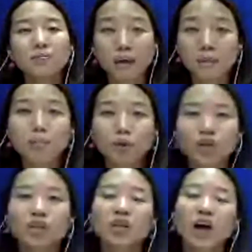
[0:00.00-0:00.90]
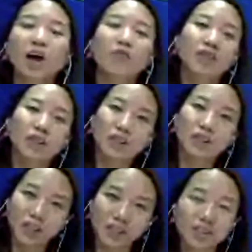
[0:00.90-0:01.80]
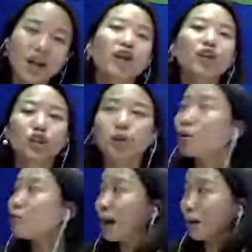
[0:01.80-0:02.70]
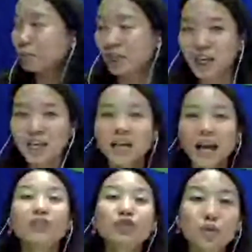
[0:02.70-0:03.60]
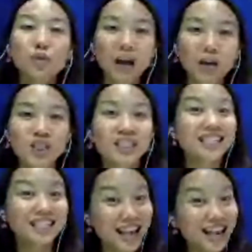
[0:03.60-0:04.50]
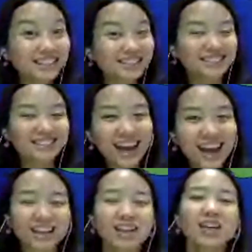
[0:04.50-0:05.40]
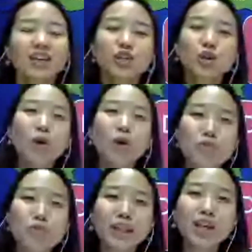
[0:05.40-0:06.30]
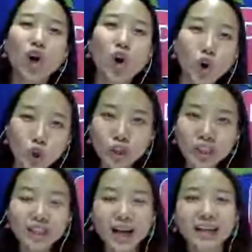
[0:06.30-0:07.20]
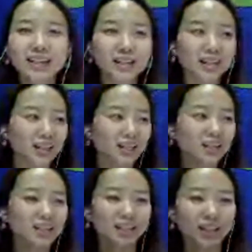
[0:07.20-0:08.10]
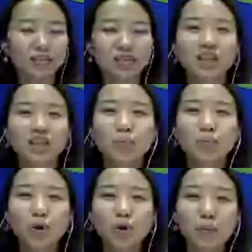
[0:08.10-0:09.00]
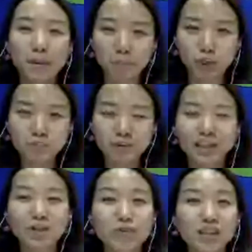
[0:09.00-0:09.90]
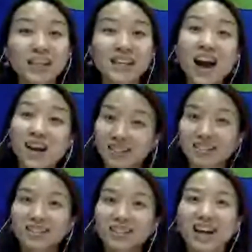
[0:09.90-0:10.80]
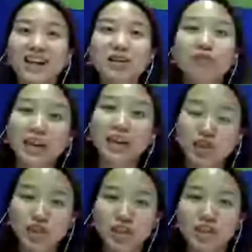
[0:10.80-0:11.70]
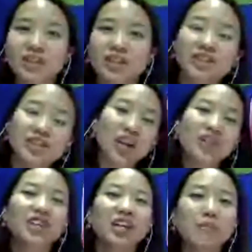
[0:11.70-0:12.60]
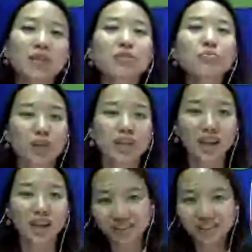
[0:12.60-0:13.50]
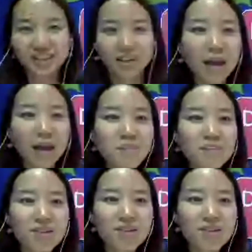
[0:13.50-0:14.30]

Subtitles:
member of the entire global family in 2010, yay! So we're really old as a DFC global member, but then really young as of age, because the entire team is pretty young, okay?